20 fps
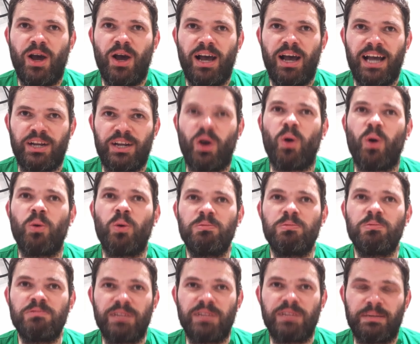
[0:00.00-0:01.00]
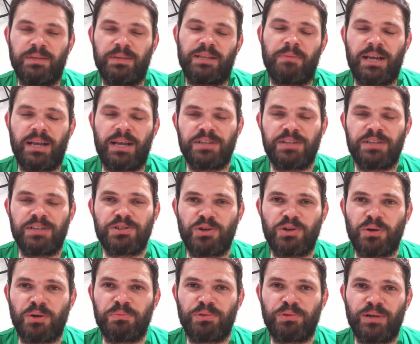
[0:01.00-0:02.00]
at home when I'm at the Manx Grand
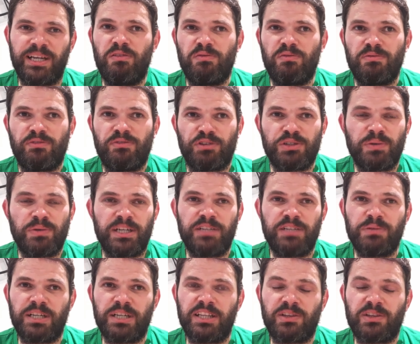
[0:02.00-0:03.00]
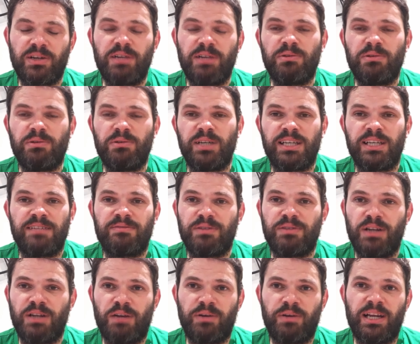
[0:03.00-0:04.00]
Prix for 2023, we had
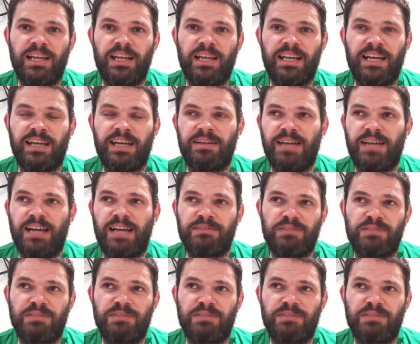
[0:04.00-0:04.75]
really a, a,